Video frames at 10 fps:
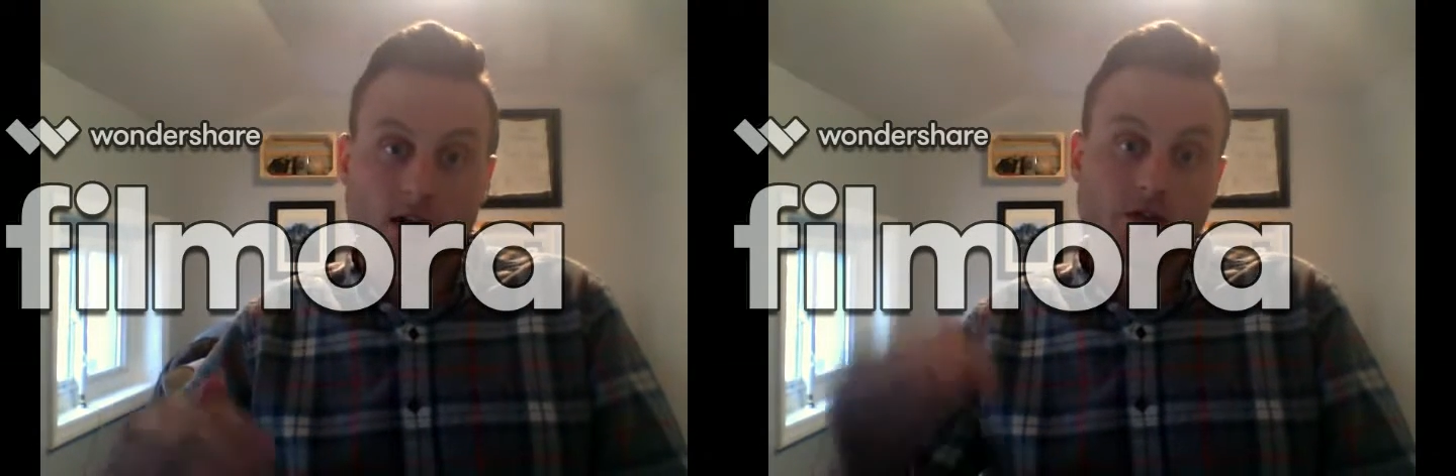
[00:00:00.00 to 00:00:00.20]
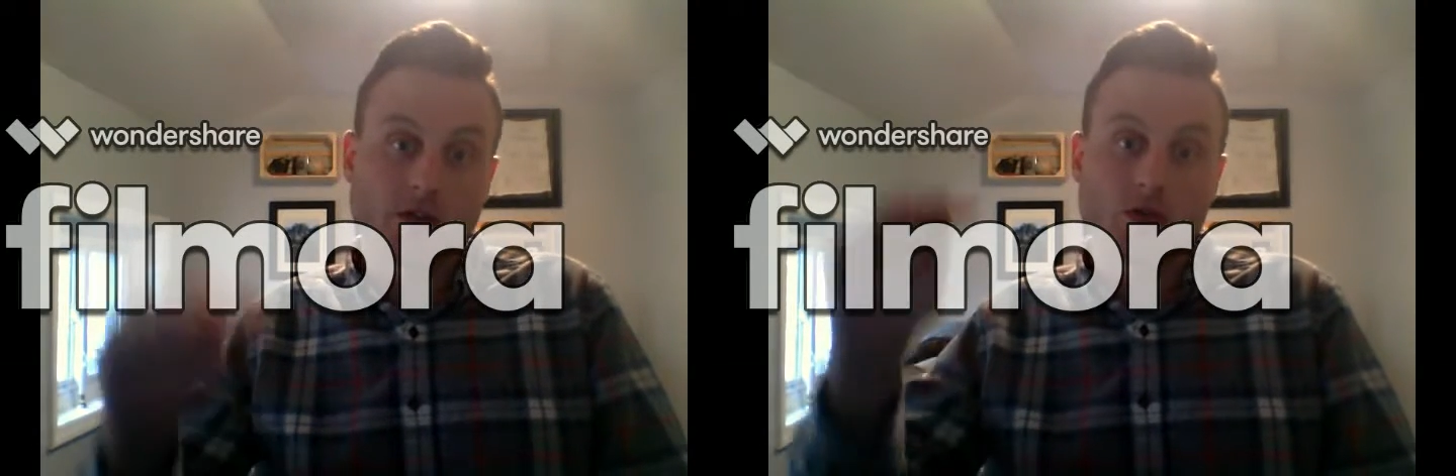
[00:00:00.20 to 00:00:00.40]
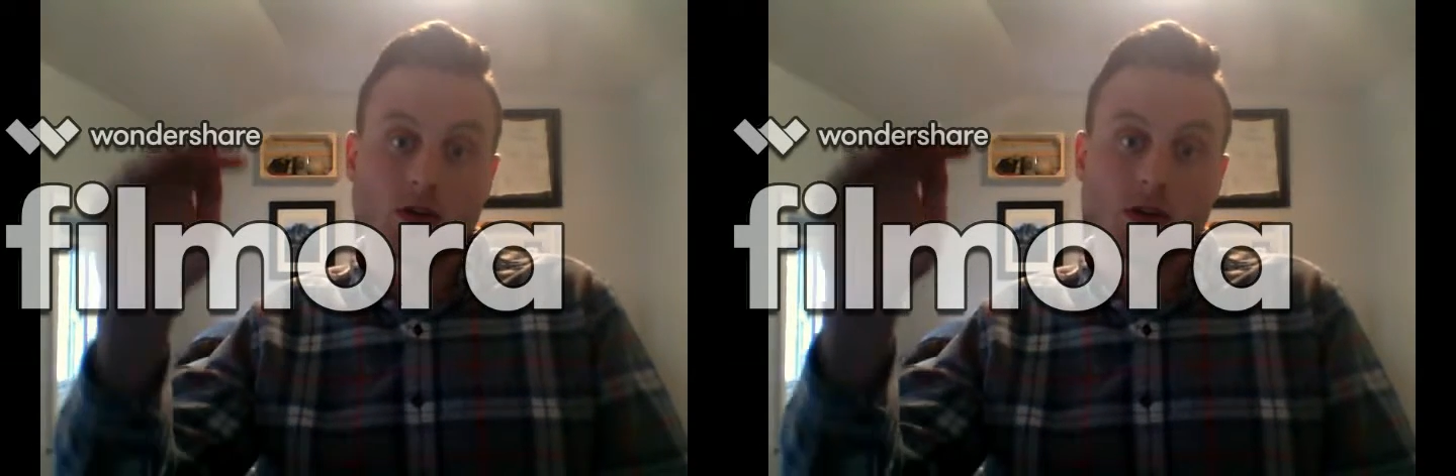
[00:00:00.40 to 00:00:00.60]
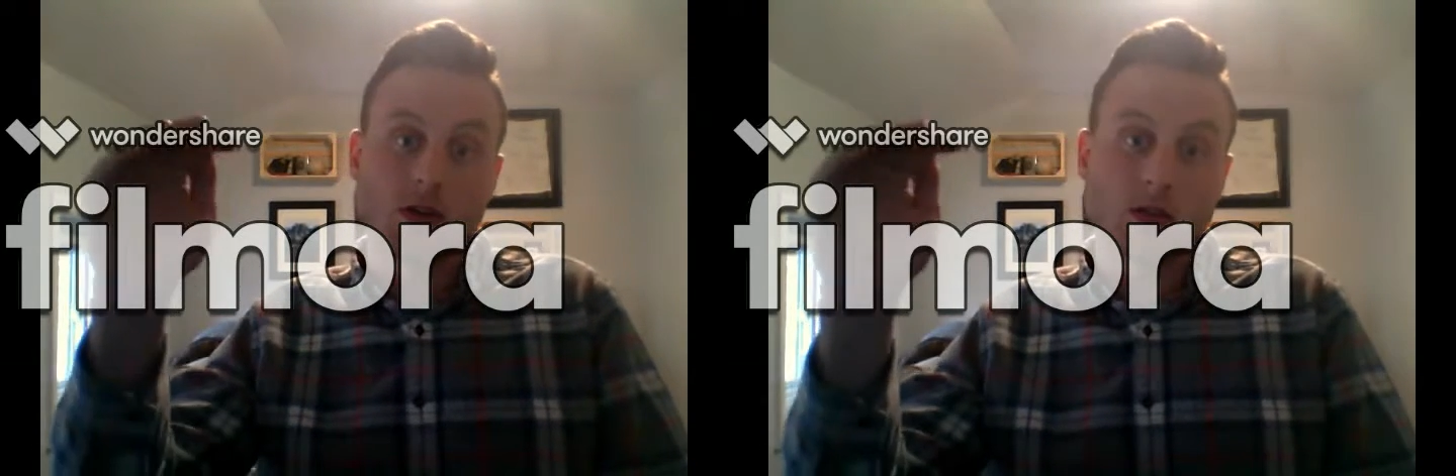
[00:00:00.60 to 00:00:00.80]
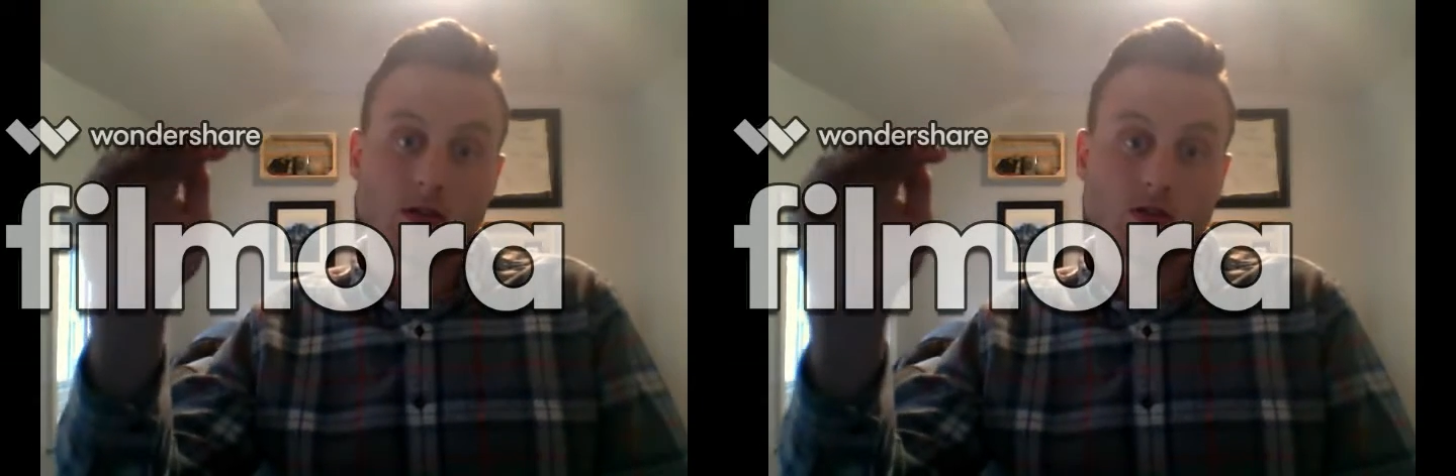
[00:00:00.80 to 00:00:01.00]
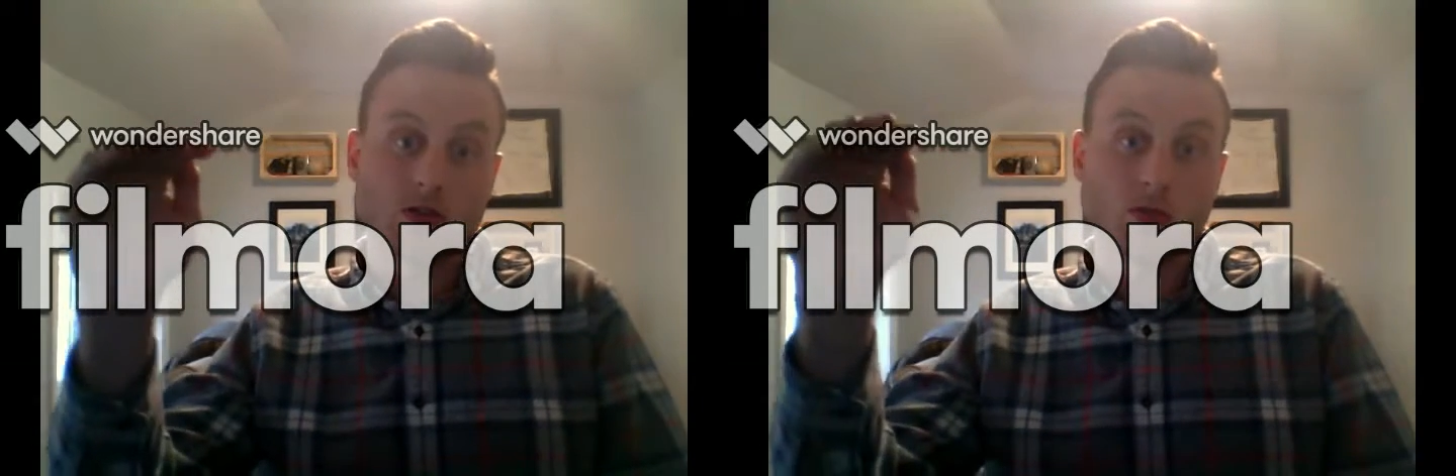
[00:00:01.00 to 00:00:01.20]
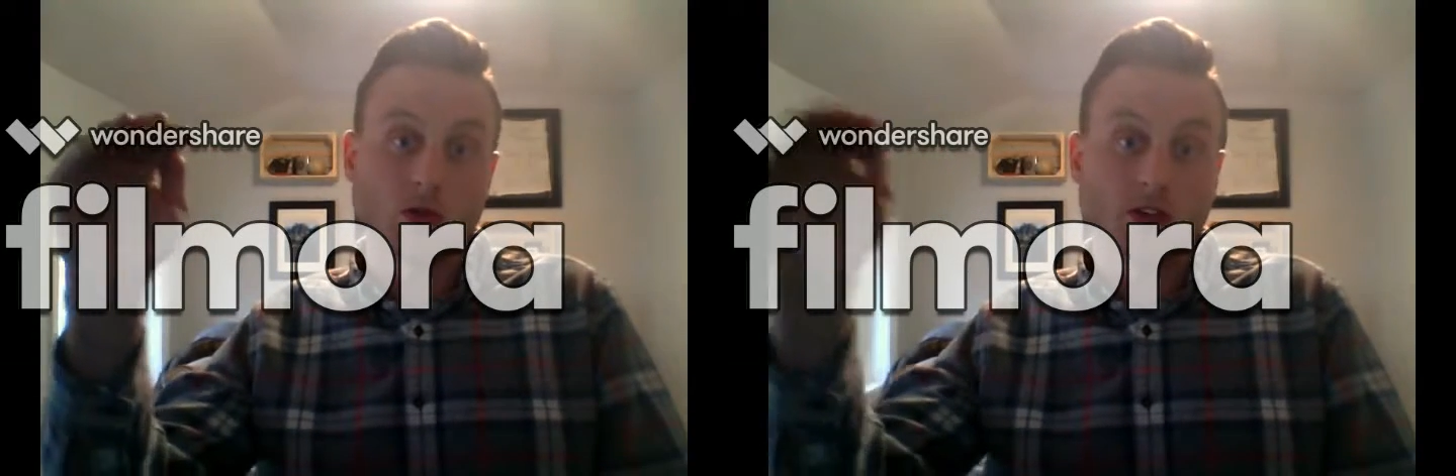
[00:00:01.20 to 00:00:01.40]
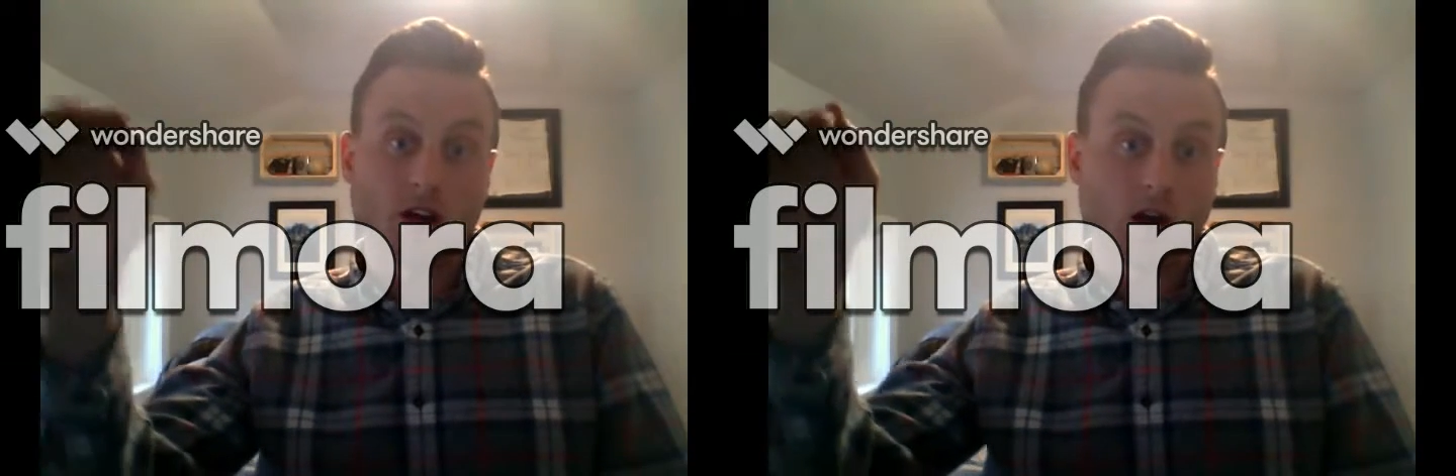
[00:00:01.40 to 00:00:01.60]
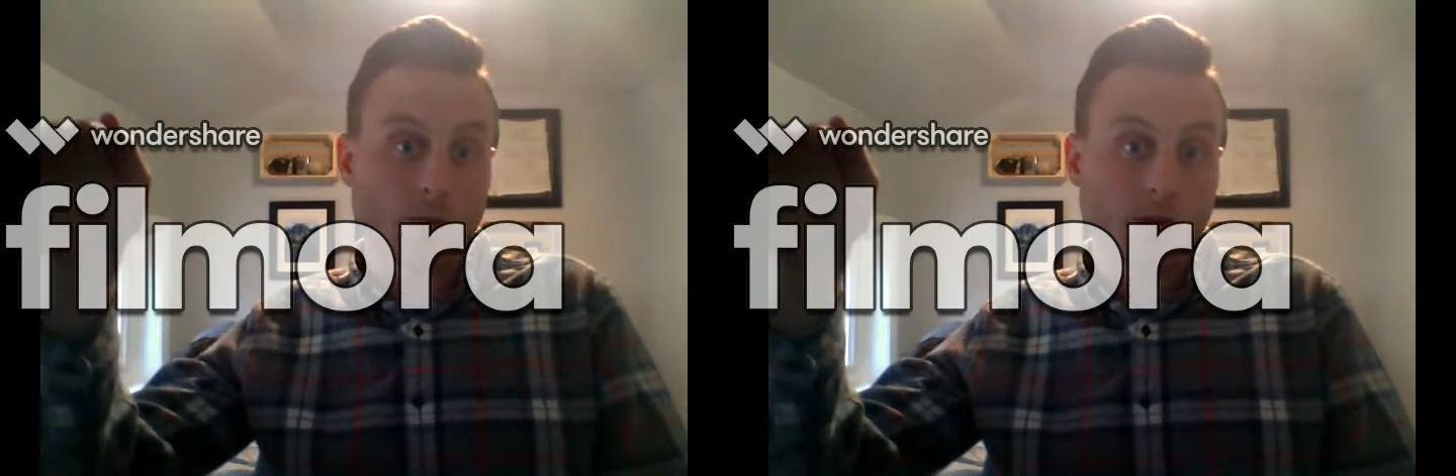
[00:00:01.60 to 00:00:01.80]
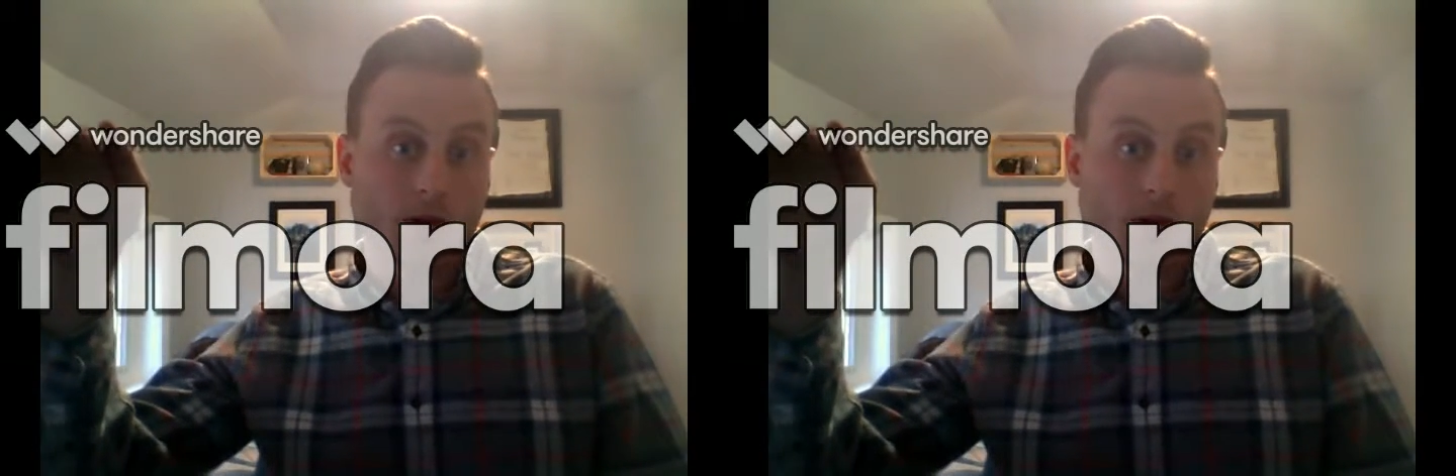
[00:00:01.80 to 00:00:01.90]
if you need to move it up,